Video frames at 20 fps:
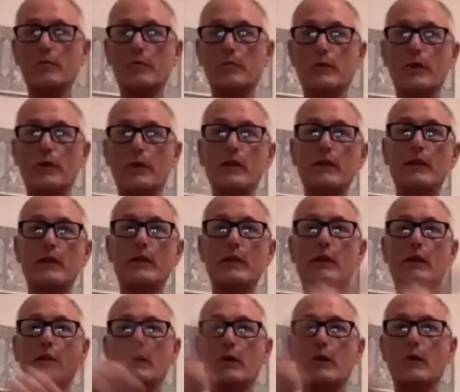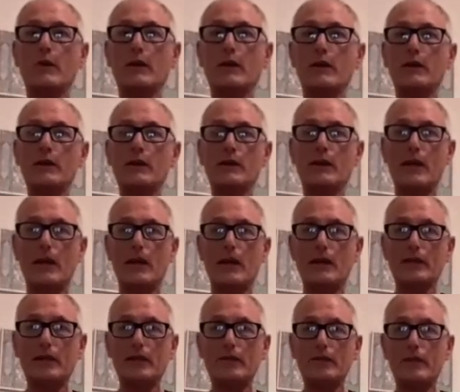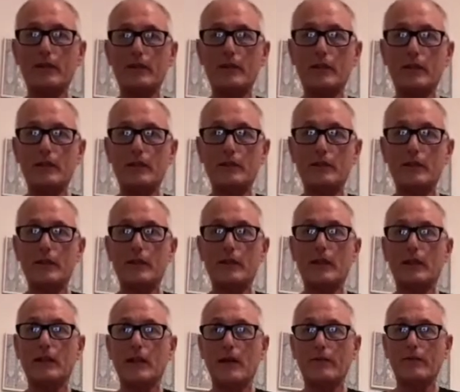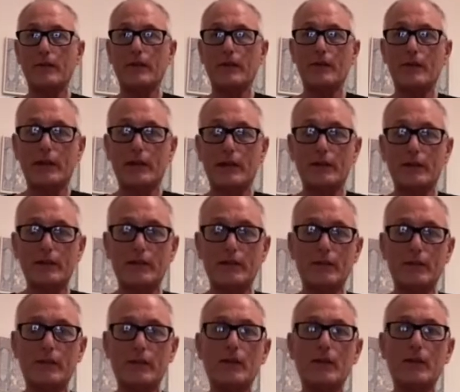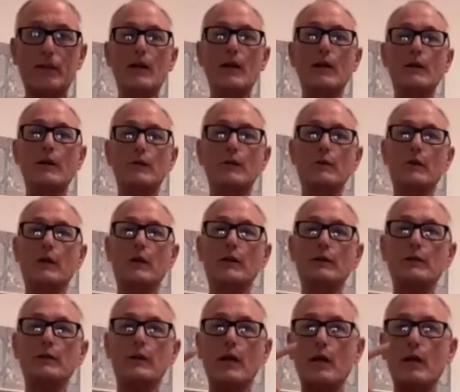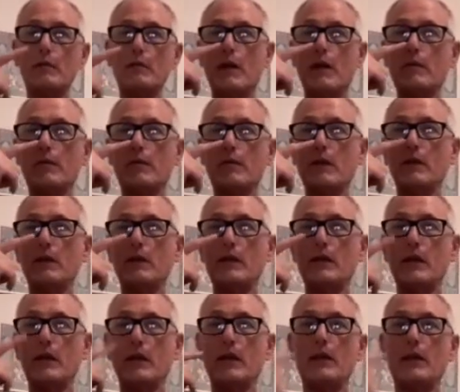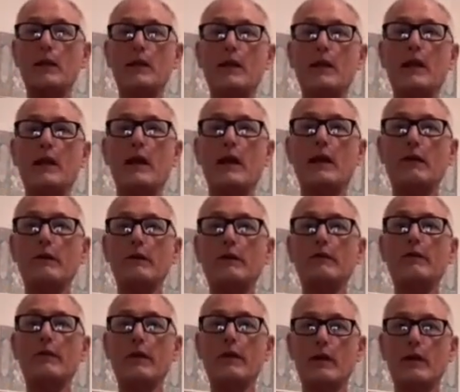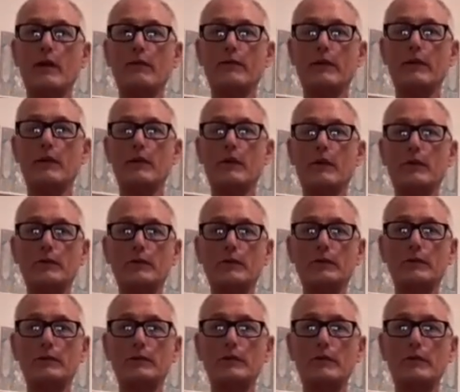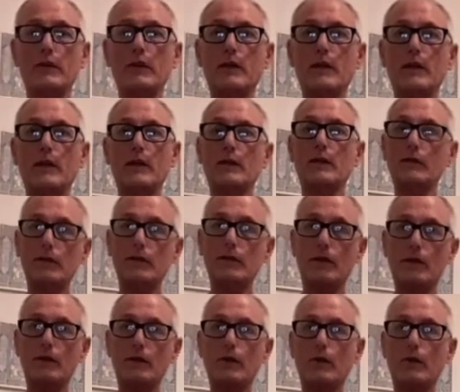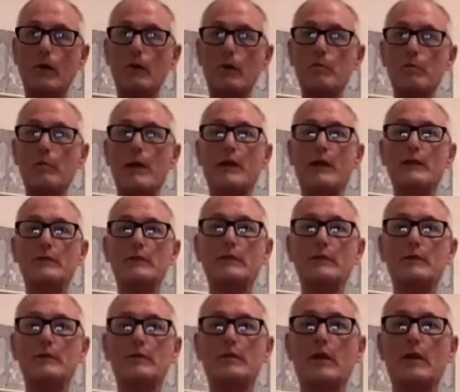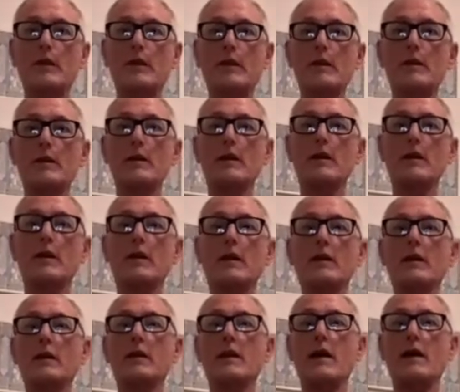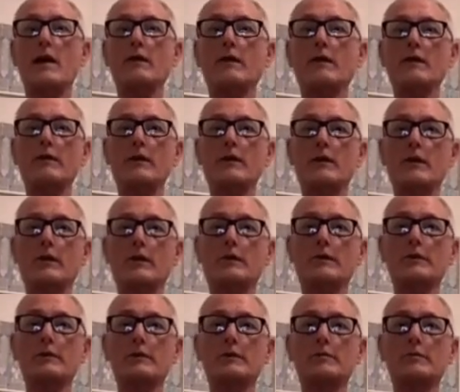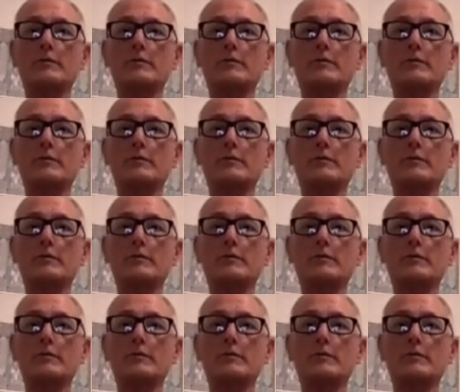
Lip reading: breathing according to the activities and the level of activity. We're going to start by breathing in and out of the nose, and at your own pace, in and out of the nose,